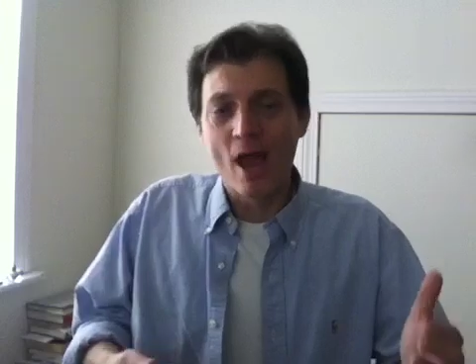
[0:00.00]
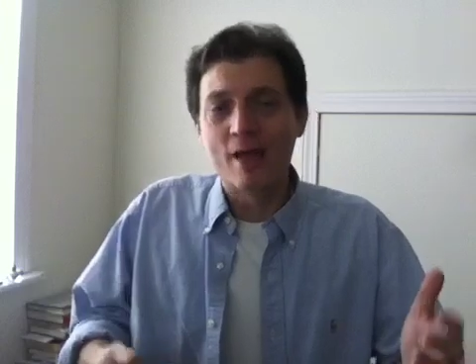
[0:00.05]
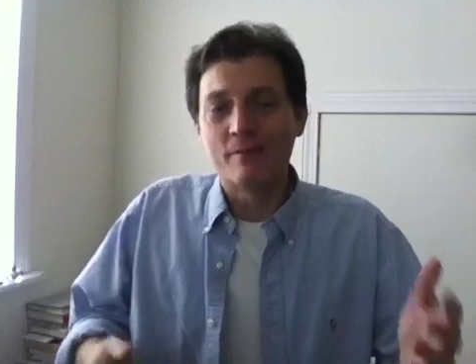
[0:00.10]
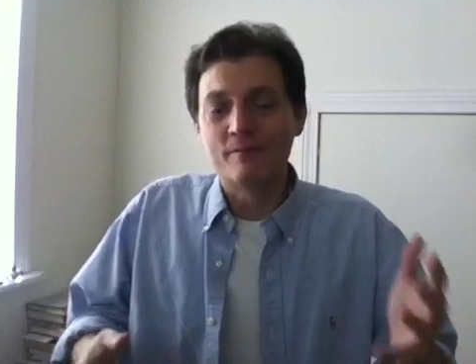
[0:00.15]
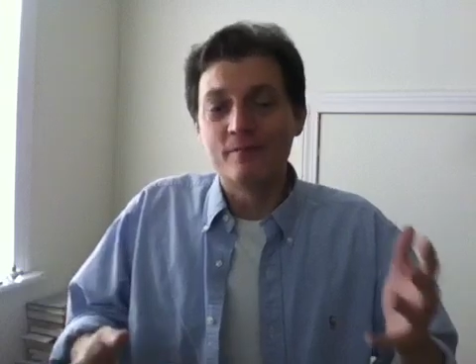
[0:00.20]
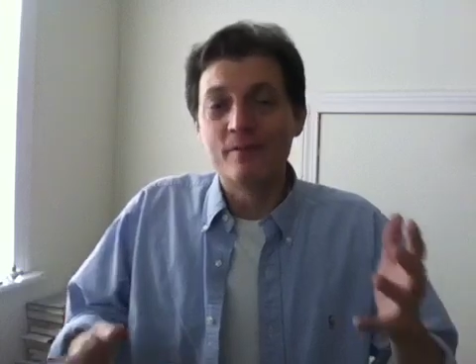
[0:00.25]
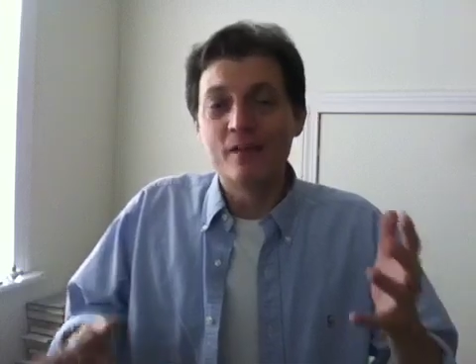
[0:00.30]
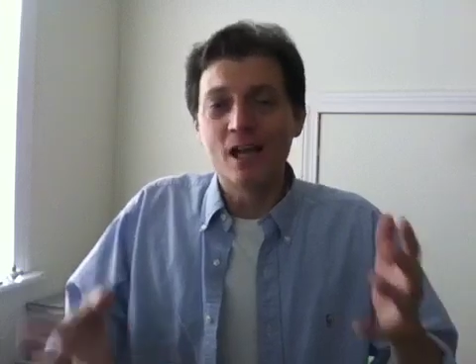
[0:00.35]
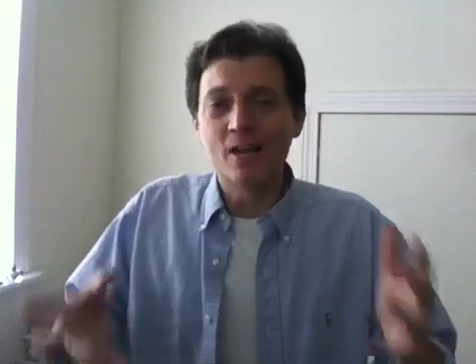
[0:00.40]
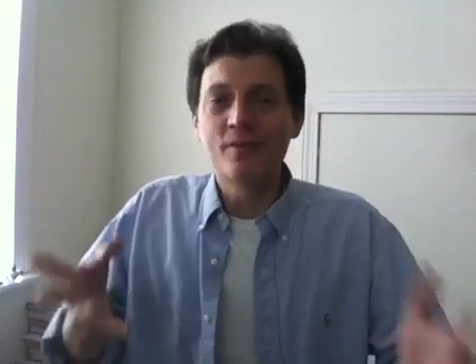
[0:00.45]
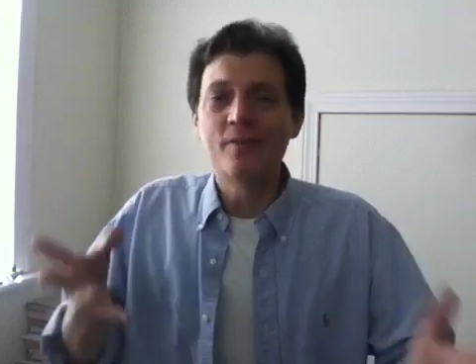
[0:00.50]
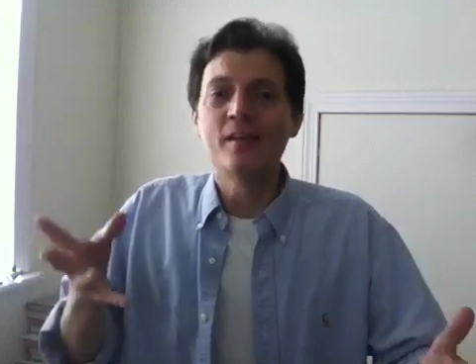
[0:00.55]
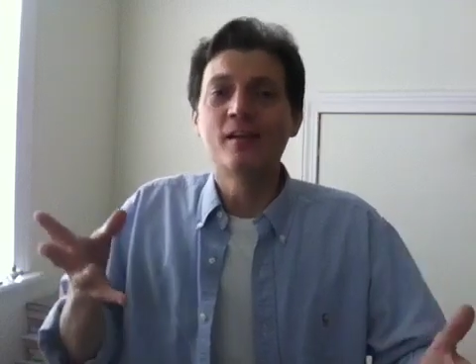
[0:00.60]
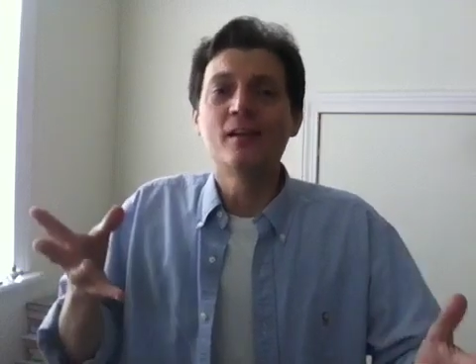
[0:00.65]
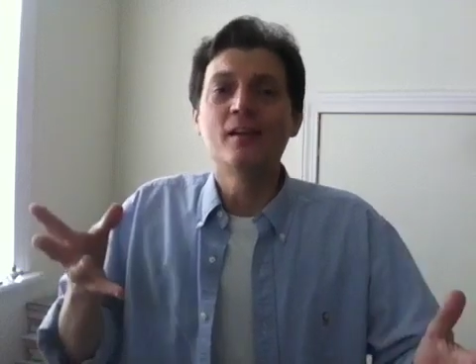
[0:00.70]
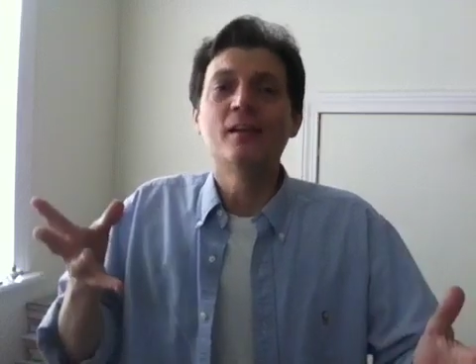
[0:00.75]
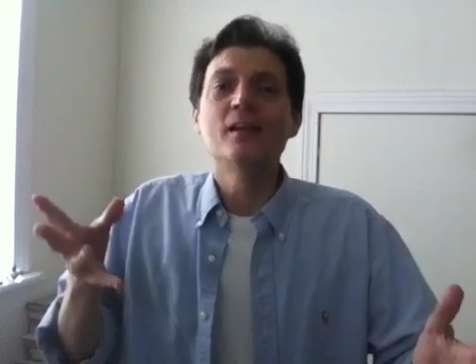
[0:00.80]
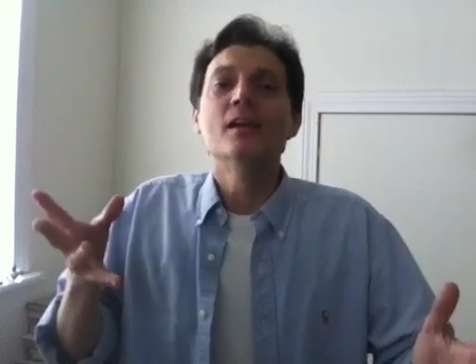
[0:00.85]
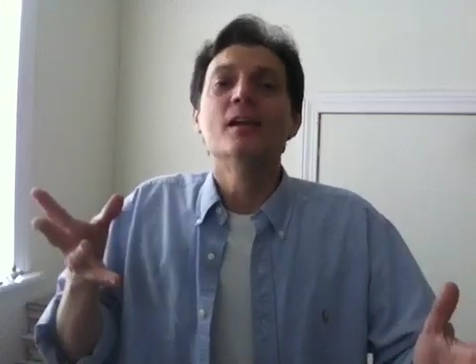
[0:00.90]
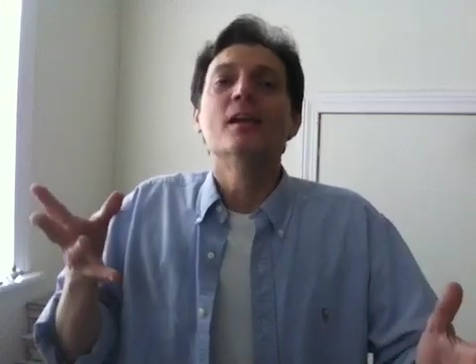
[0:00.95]
have
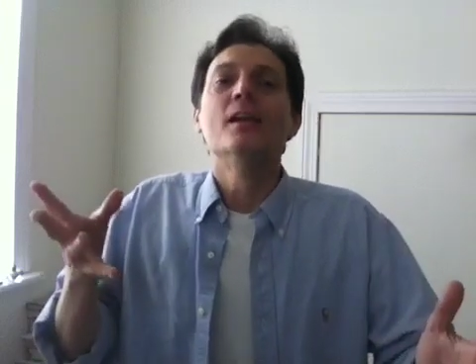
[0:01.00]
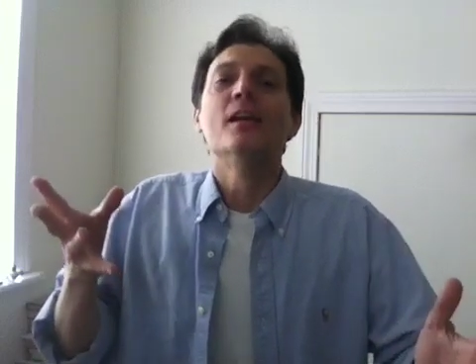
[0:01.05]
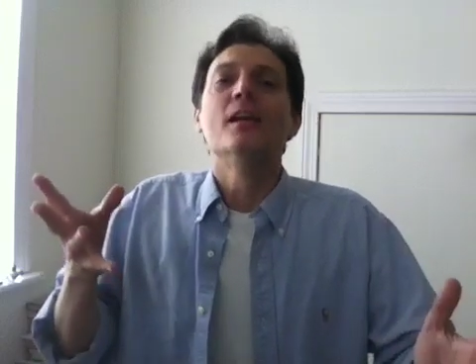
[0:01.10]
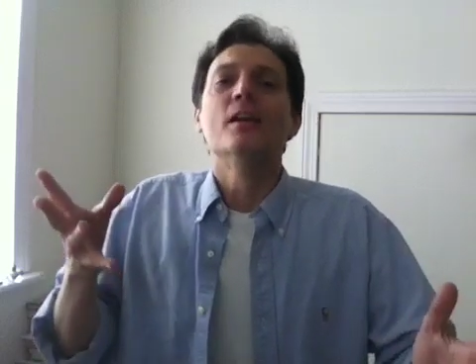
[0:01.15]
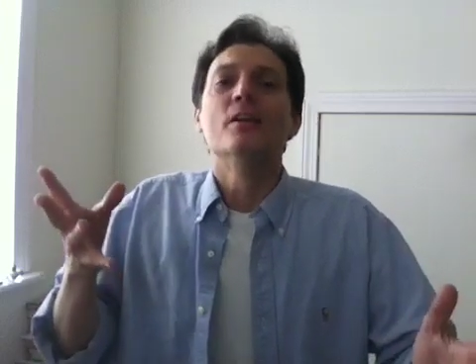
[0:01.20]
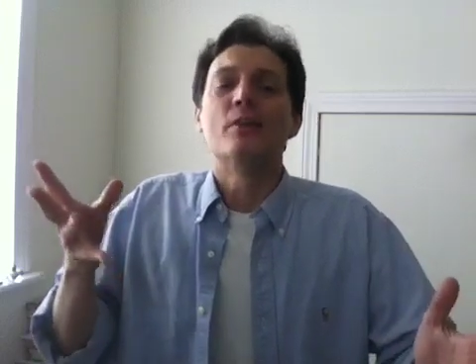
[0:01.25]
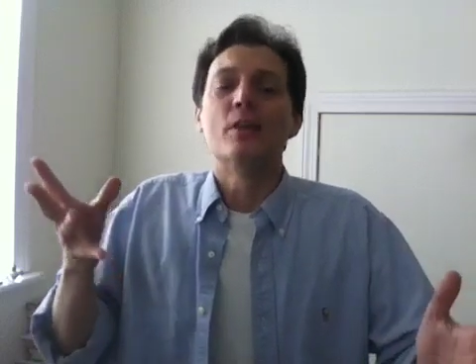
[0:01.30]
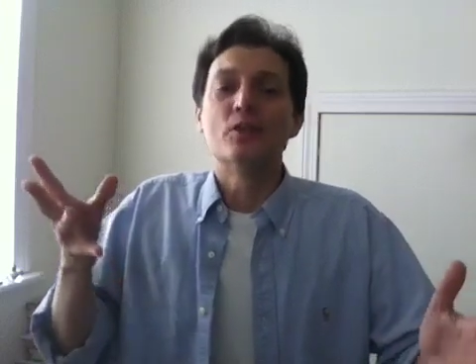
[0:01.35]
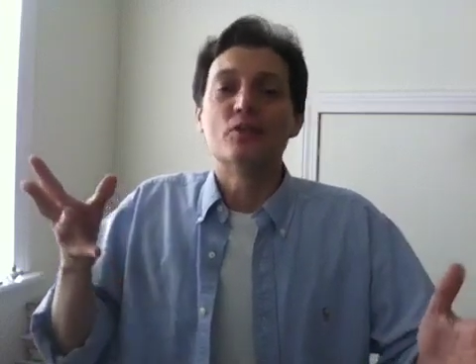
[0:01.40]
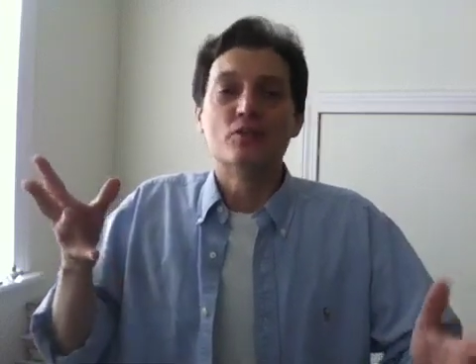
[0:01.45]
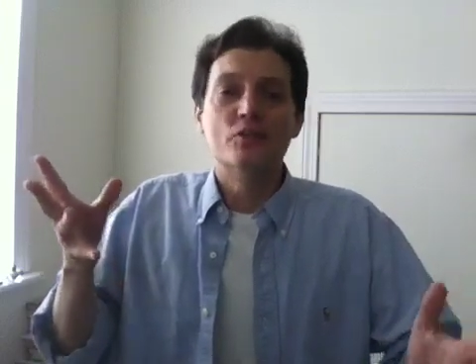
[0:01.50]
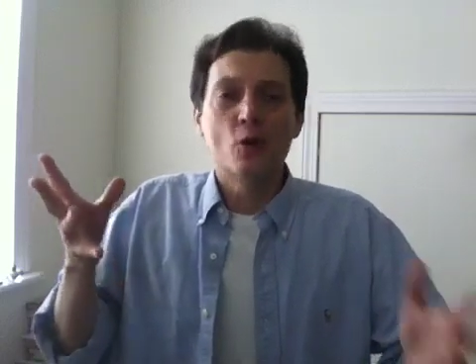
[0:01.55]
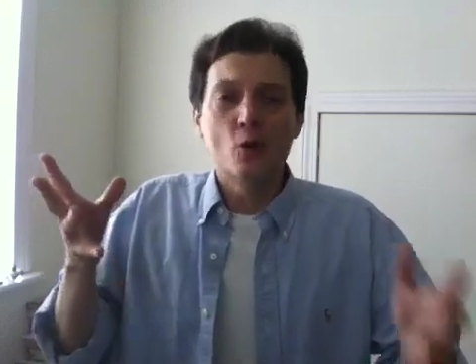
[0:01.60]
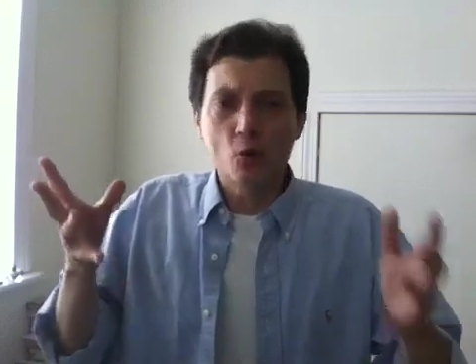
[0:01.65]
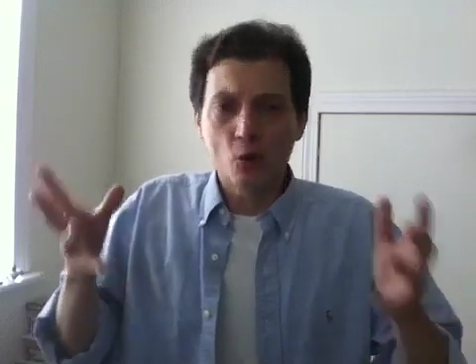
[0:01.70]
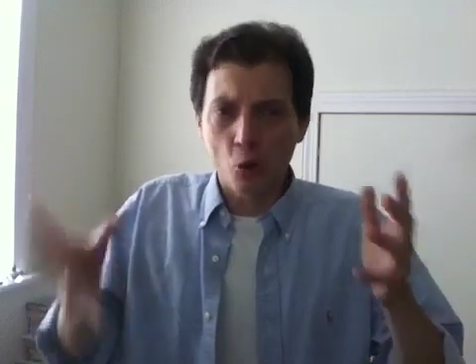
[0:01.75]
nothing, there's no